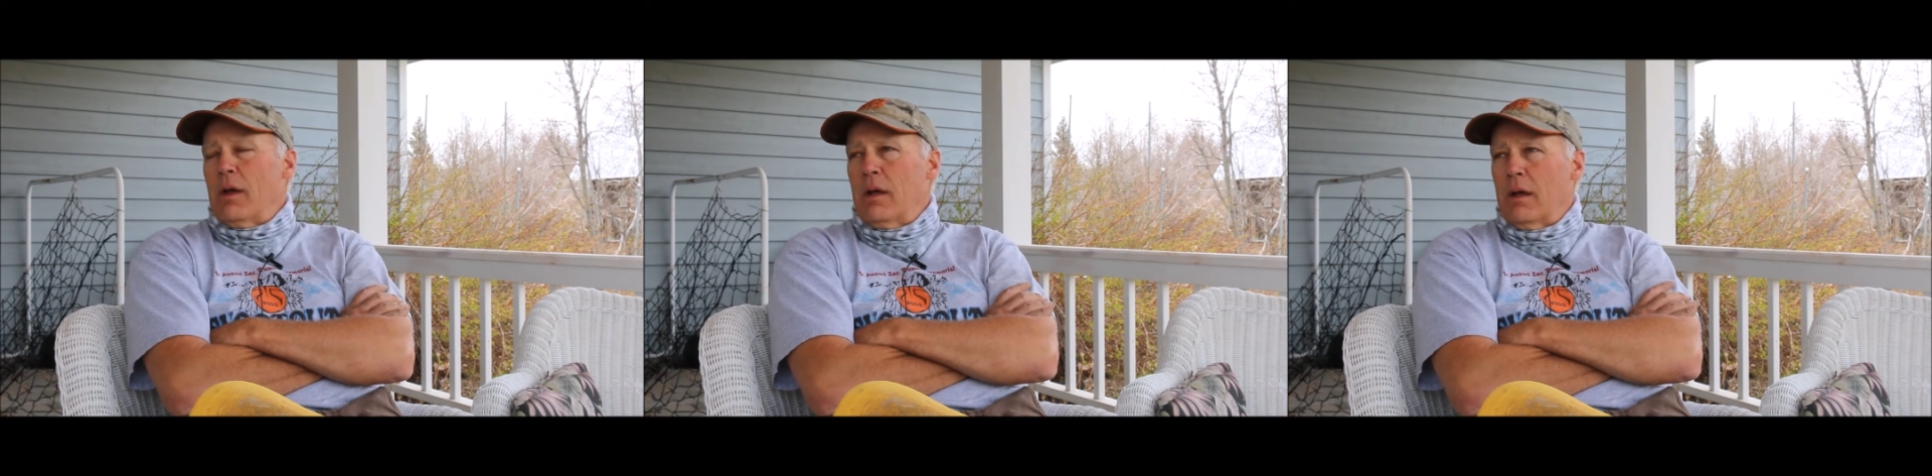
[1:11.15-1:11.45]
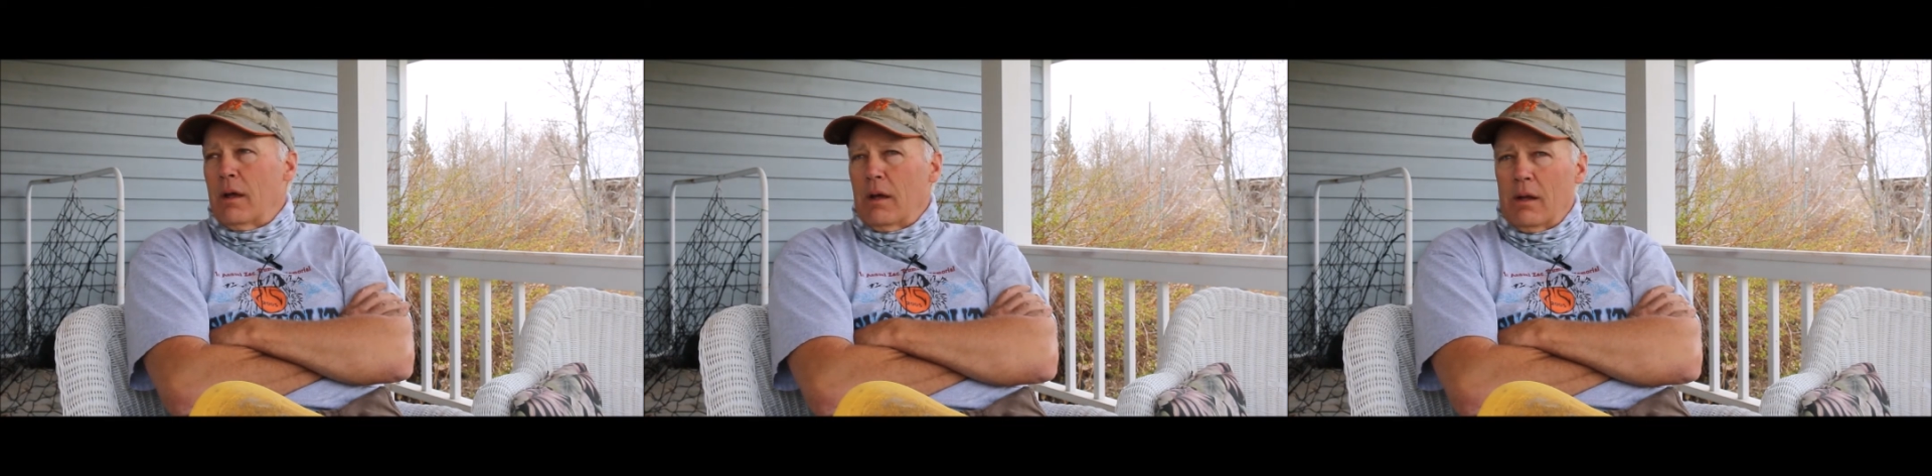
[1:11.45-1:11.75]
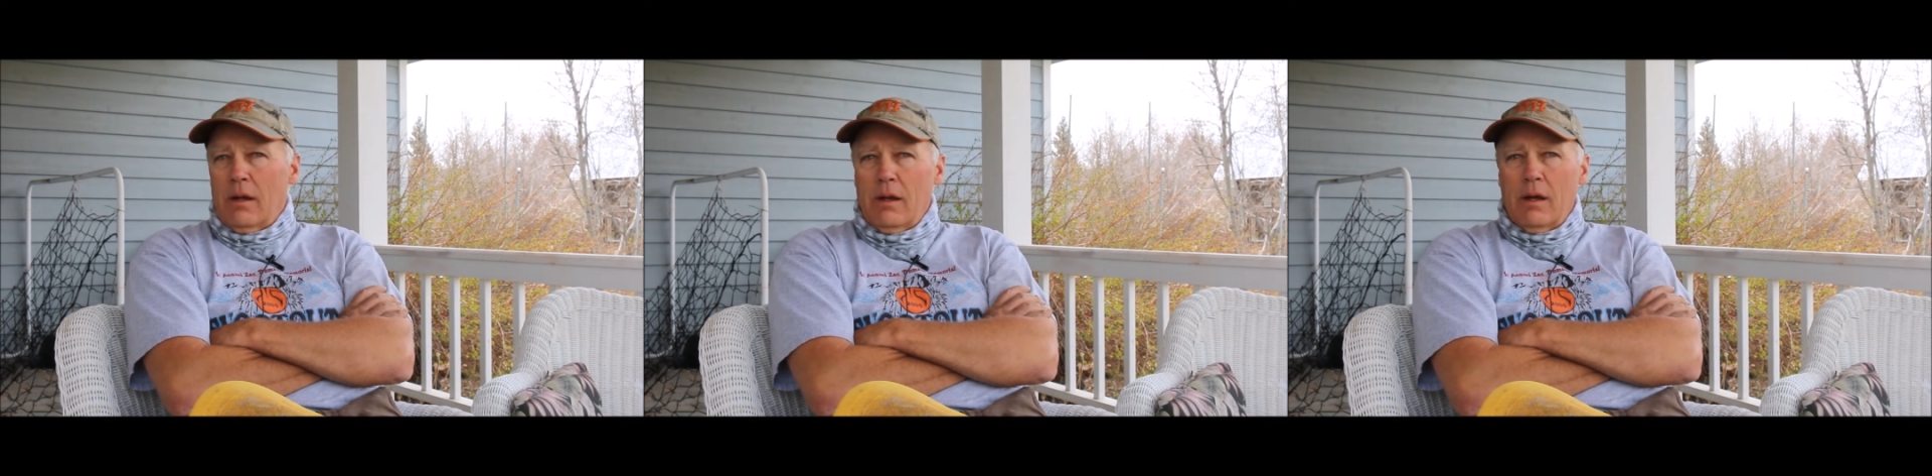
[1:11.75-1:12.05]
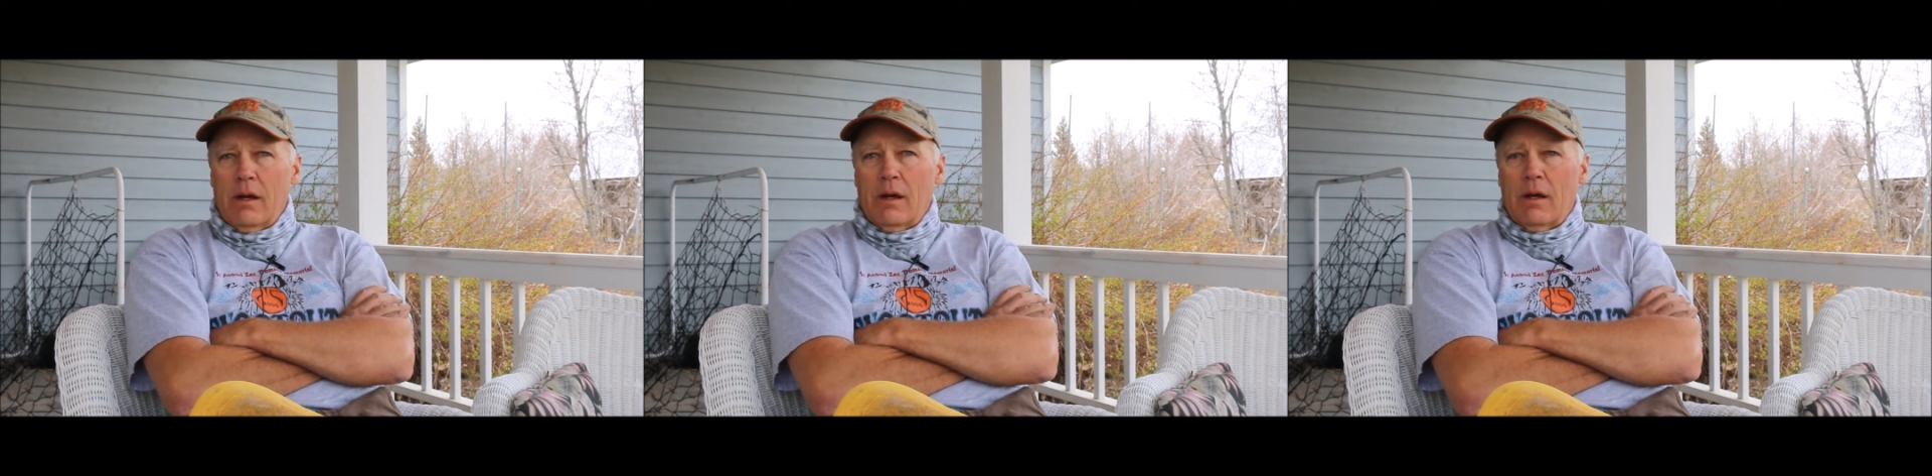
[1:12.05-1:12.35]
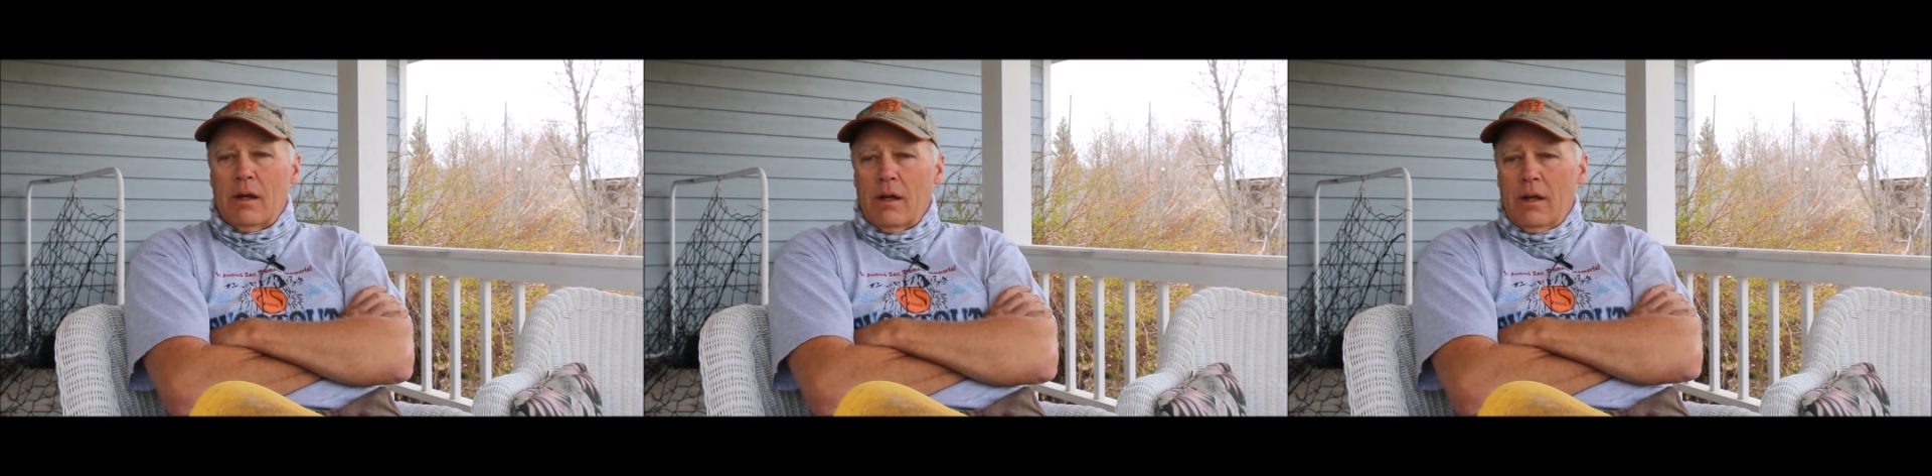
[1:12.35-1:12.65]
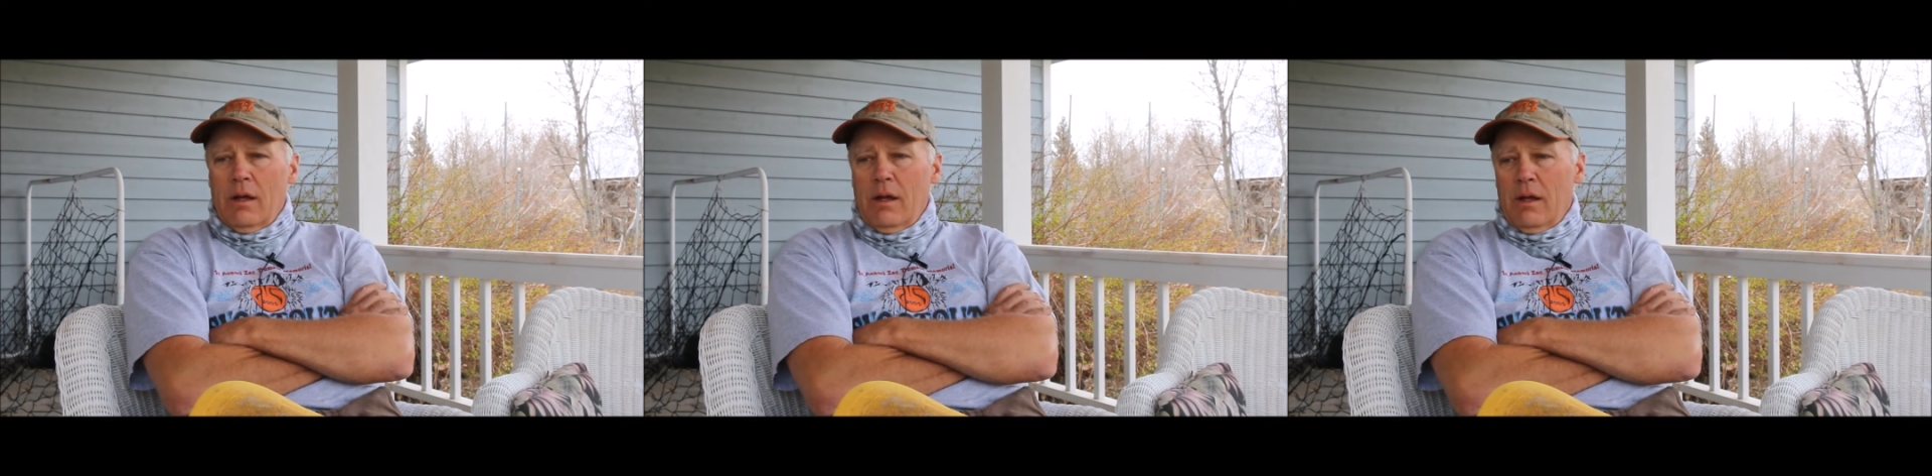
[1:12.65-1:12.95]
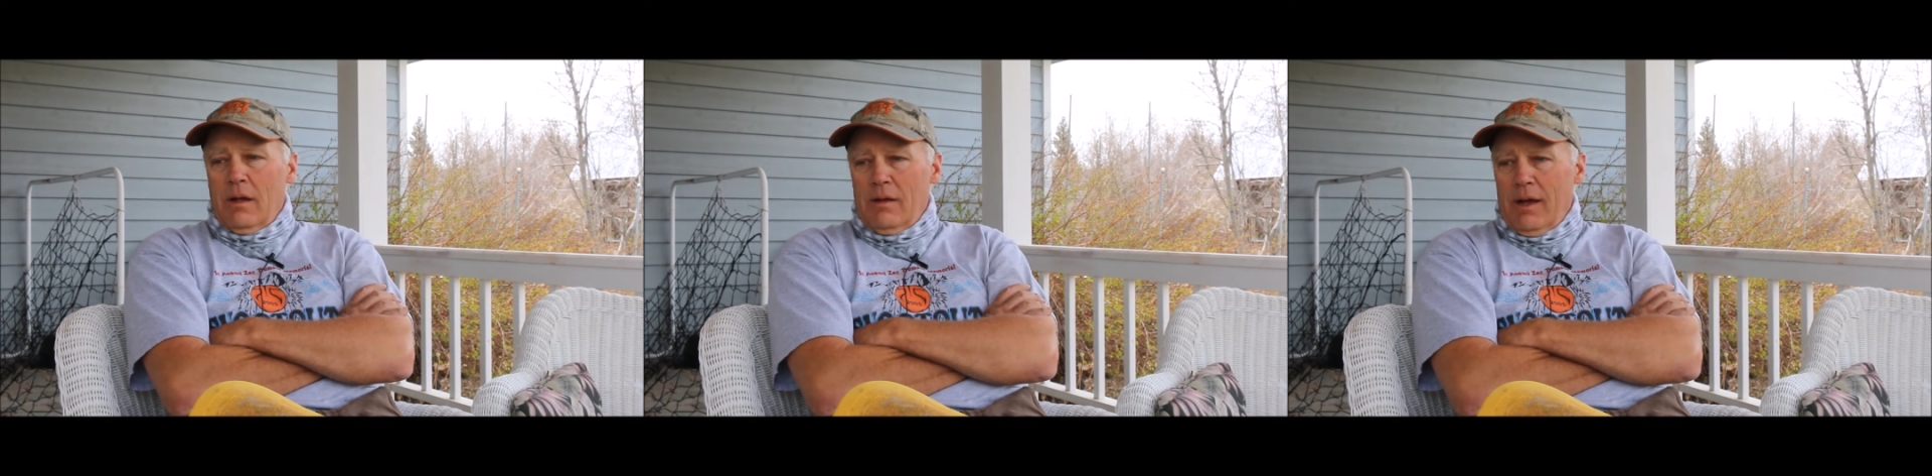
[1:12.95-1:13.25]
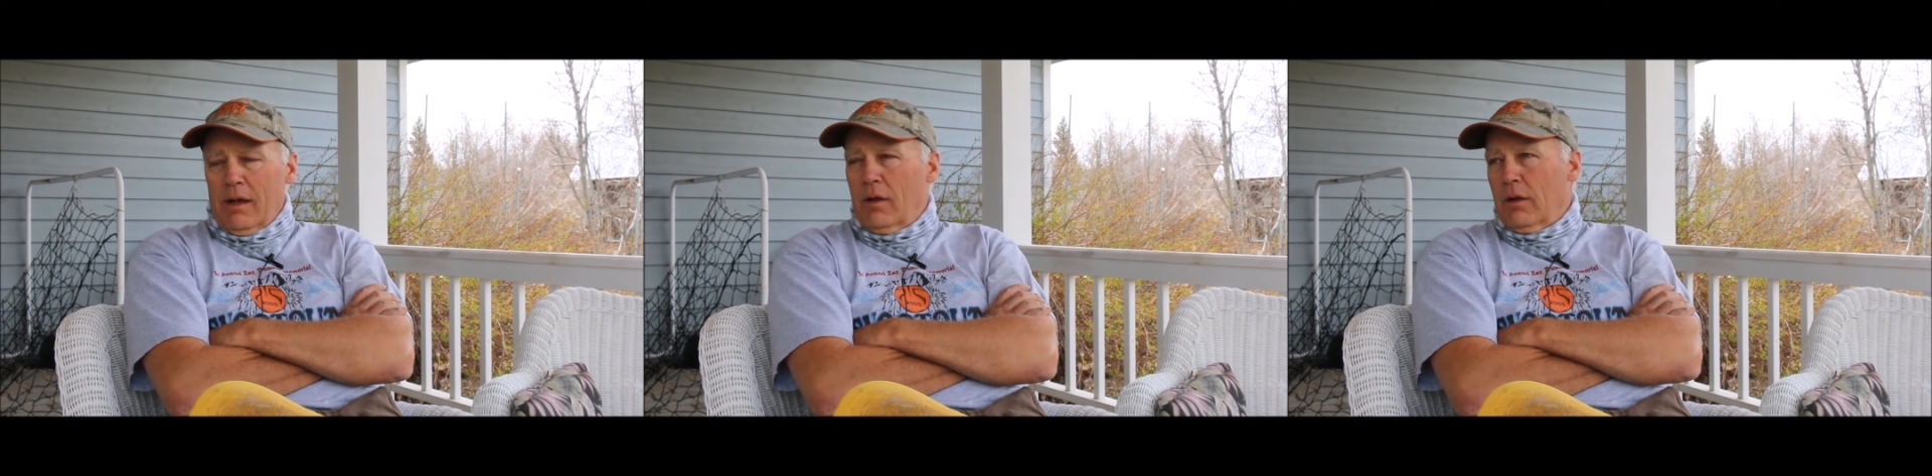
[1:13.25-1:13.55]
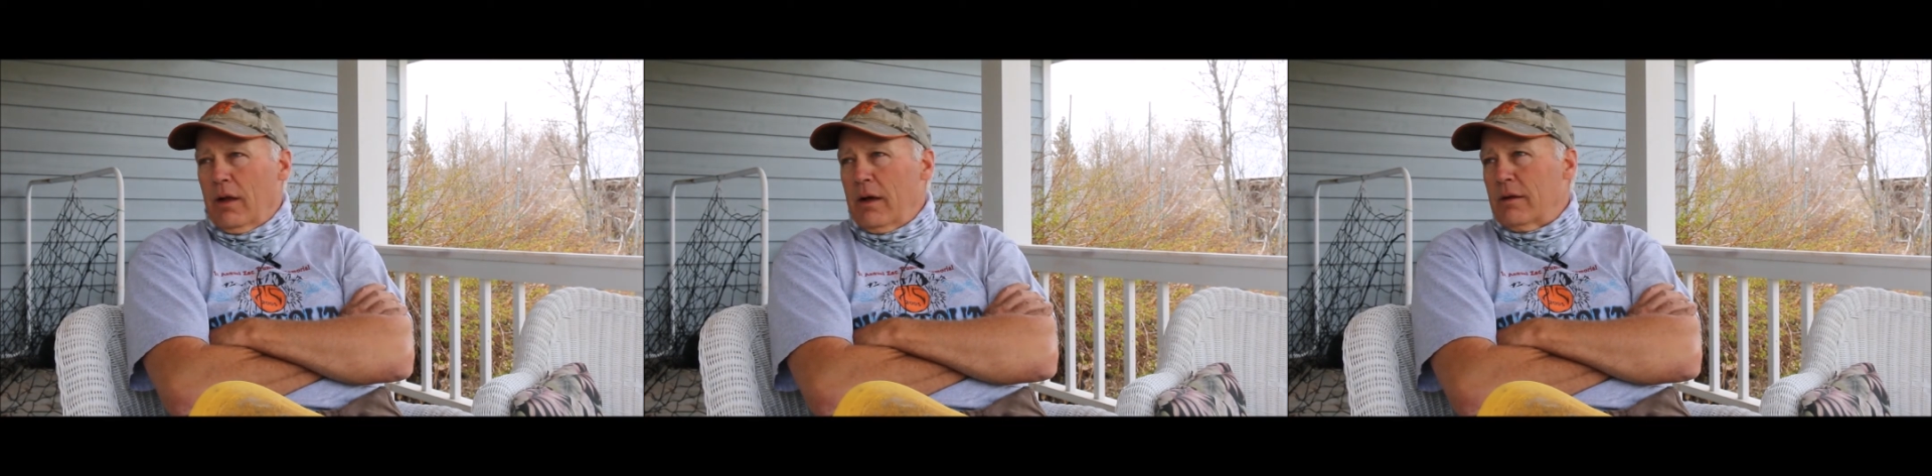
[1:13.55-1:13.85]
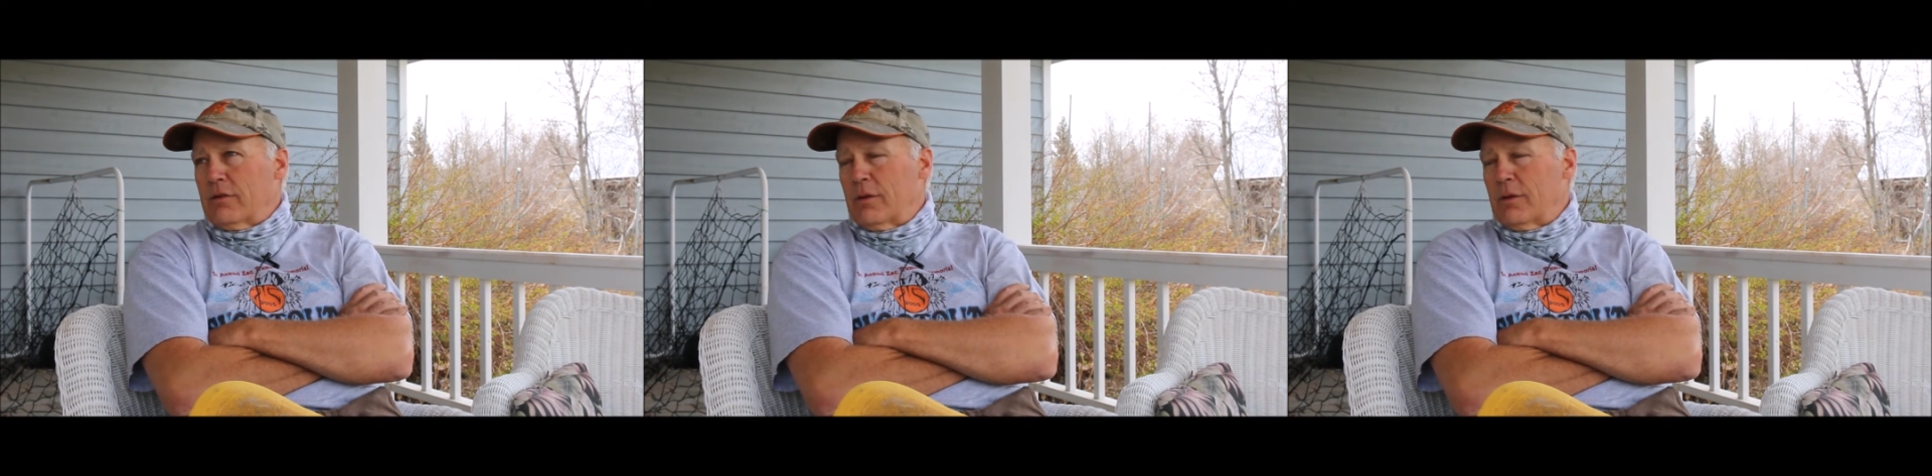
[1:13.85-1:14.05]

and that glut of